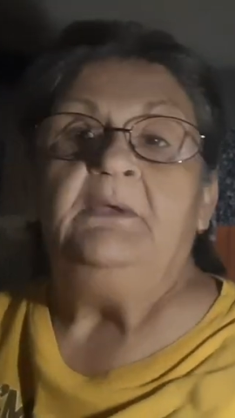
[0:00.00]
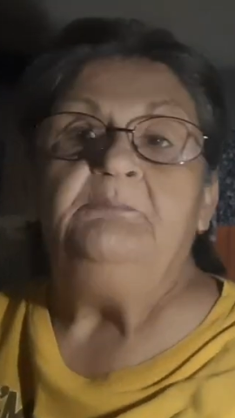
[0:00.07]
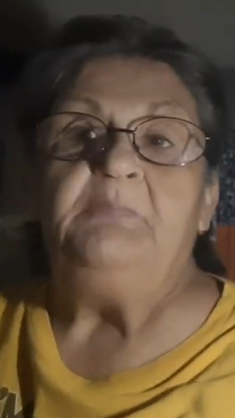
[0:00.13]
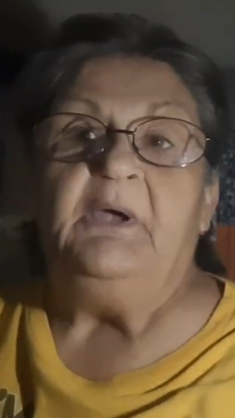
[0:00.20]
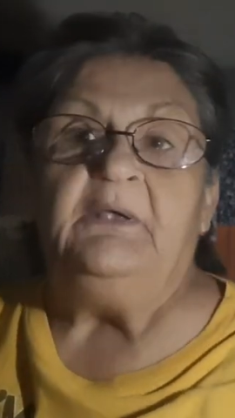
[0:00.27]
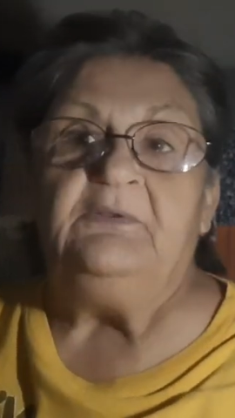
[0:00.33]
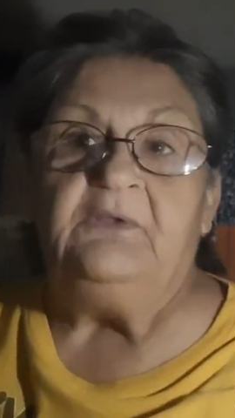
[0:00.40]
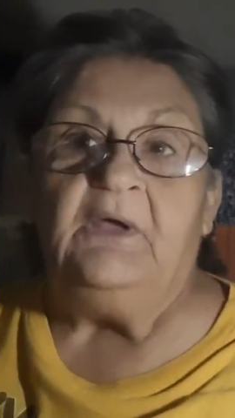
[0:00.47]
lay
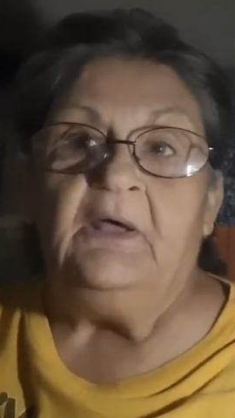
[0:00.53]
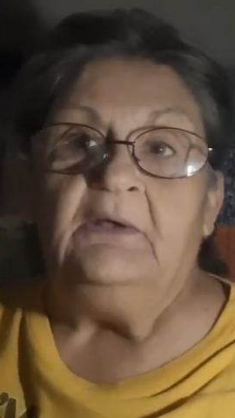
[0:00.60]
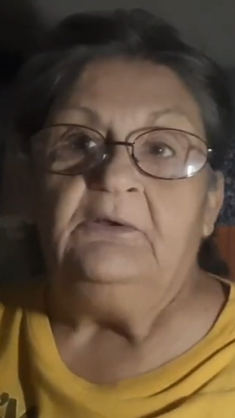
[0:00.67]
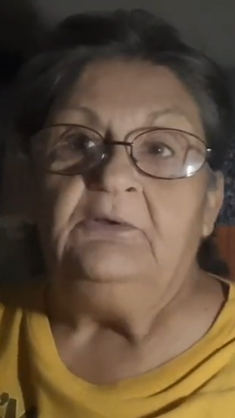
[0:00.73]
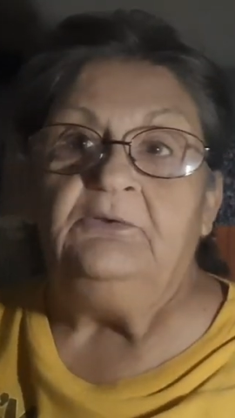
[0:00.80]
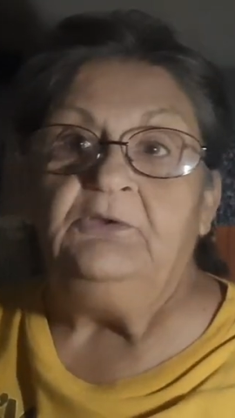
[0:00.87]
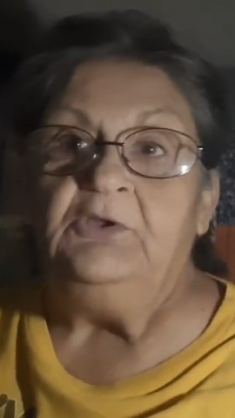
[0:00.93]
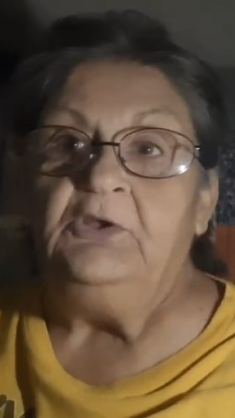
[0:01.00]
back down,
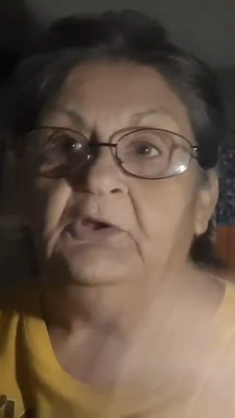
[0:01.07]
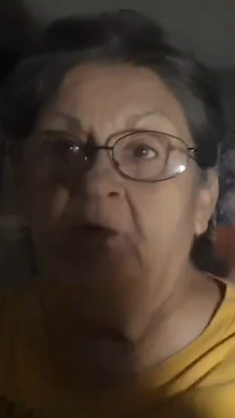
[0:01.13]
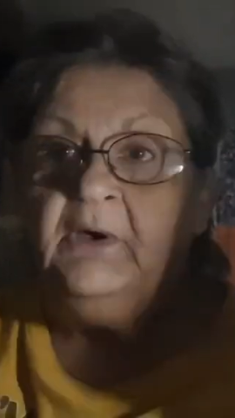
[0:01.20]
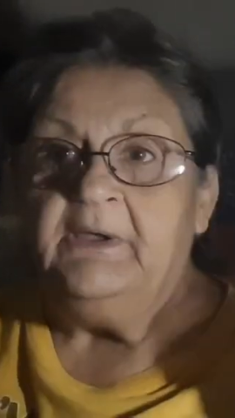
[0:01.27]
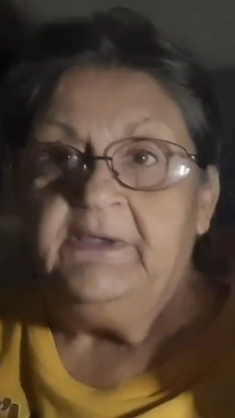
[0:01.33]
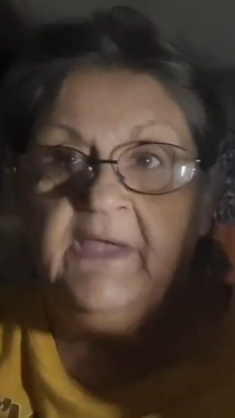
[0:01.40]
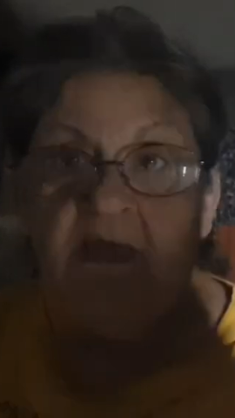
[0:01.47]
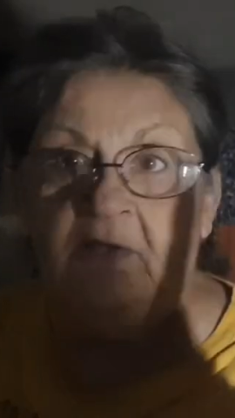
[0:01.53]
and you know,
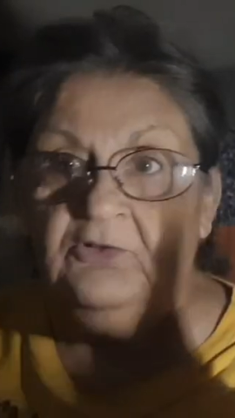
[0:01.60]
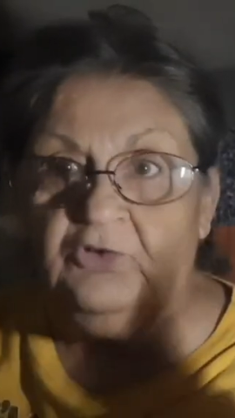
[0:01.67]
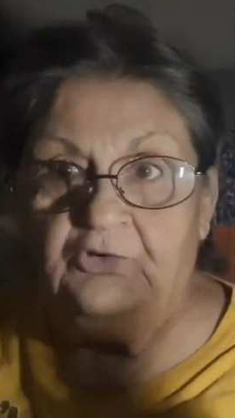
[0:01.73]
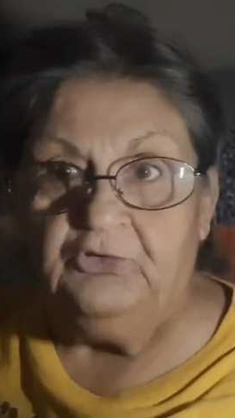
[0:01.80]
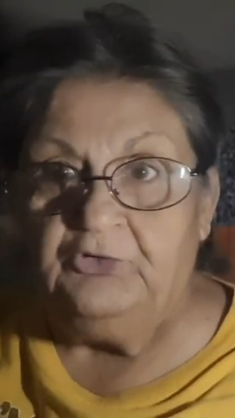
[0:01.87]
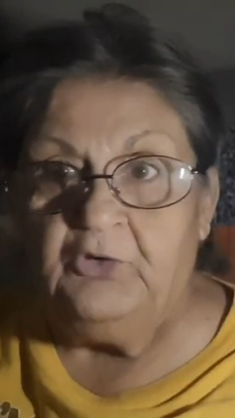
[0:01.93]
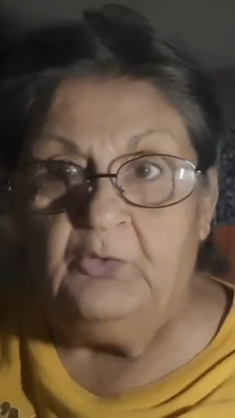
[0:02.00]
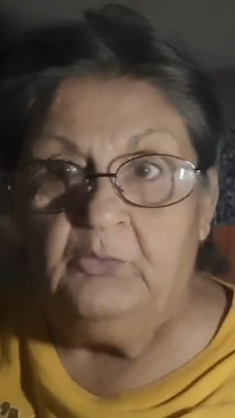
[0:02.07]
I can't
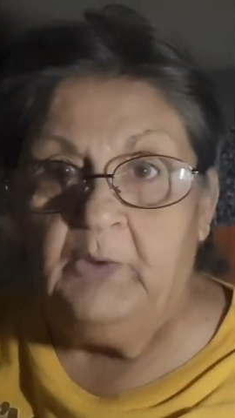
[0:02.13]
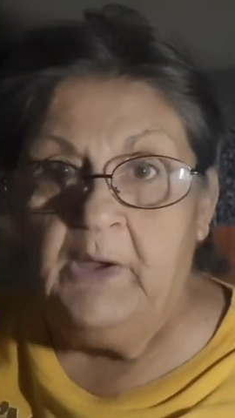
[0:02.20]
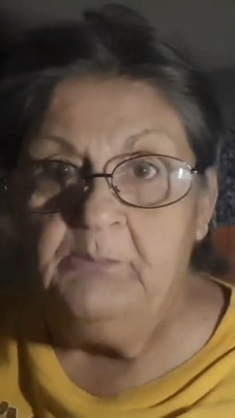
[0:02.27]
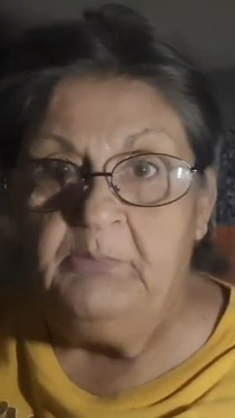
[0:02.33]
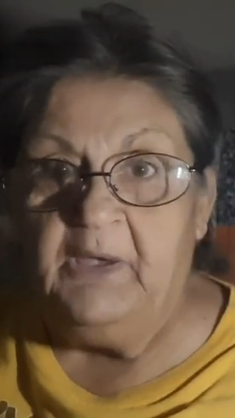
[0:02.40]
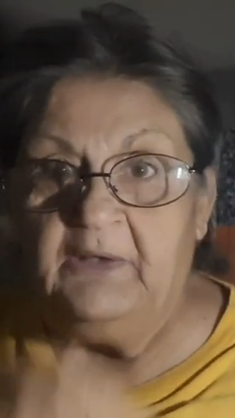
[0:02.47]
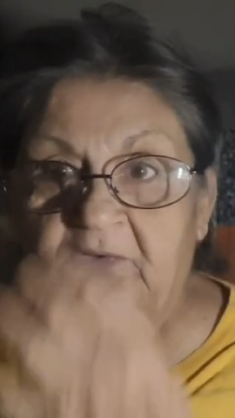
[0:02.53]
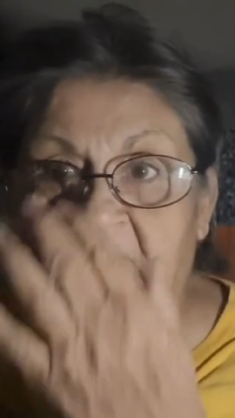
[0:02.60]
just go
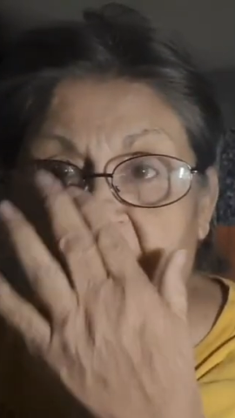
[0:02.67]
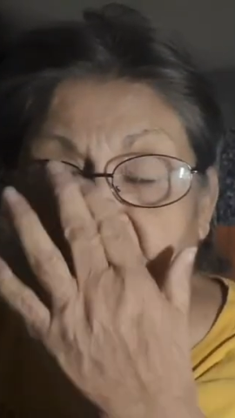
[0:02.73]
right back